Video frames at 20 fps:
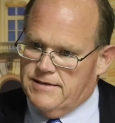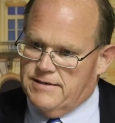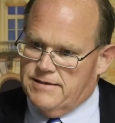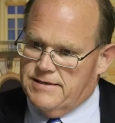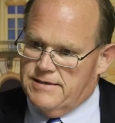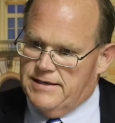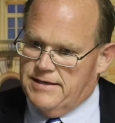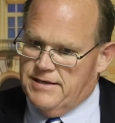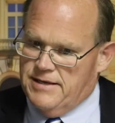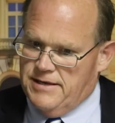
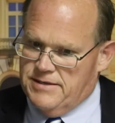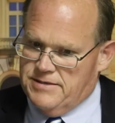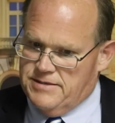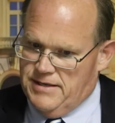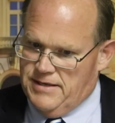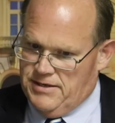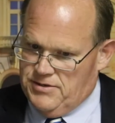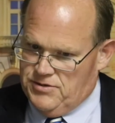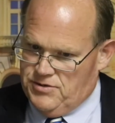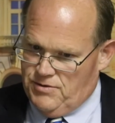
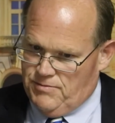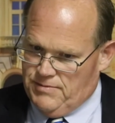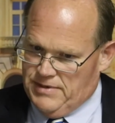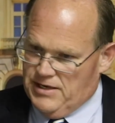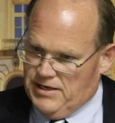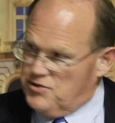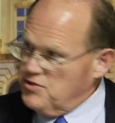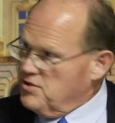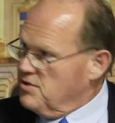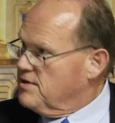it should be
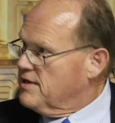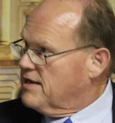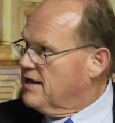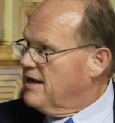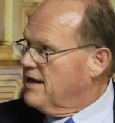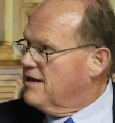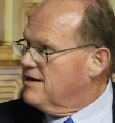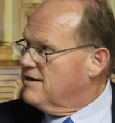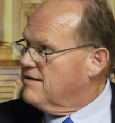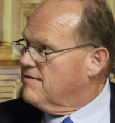
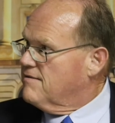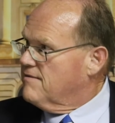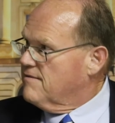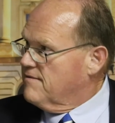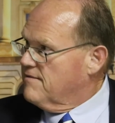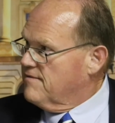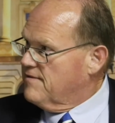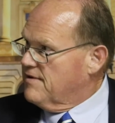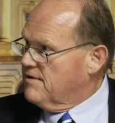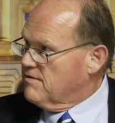adjudicated
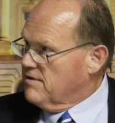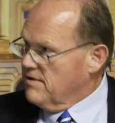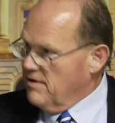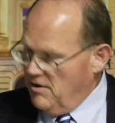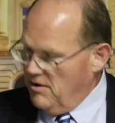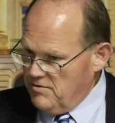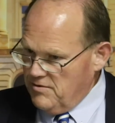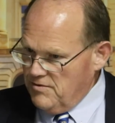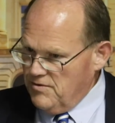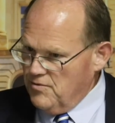fairly
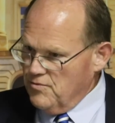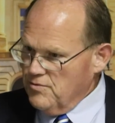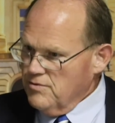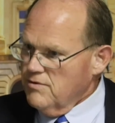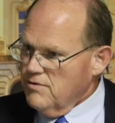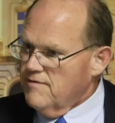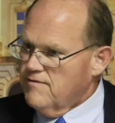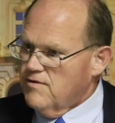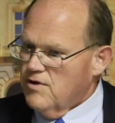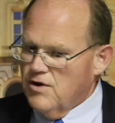under the
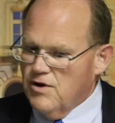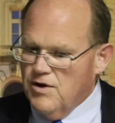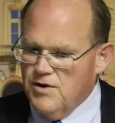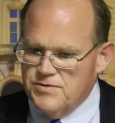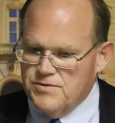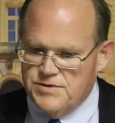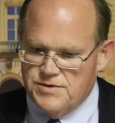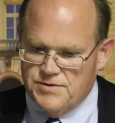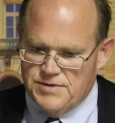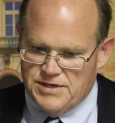rule of
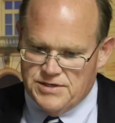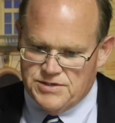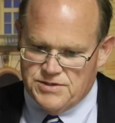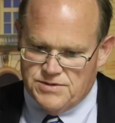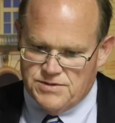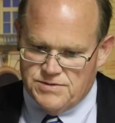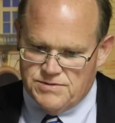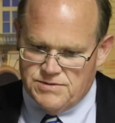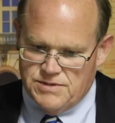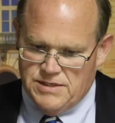law,
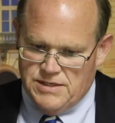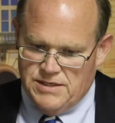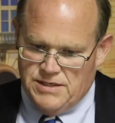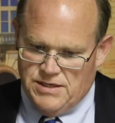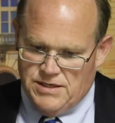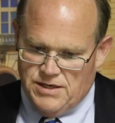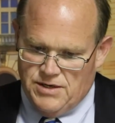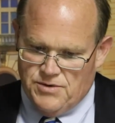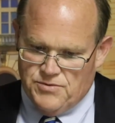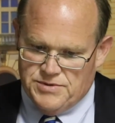judicial
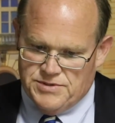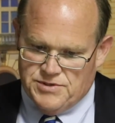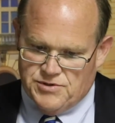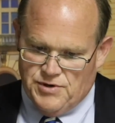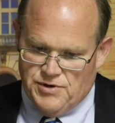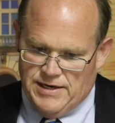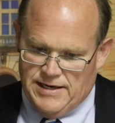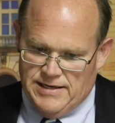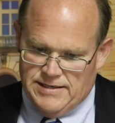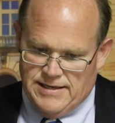
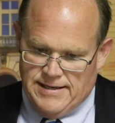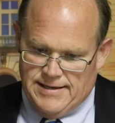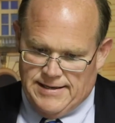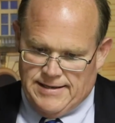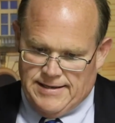restraint.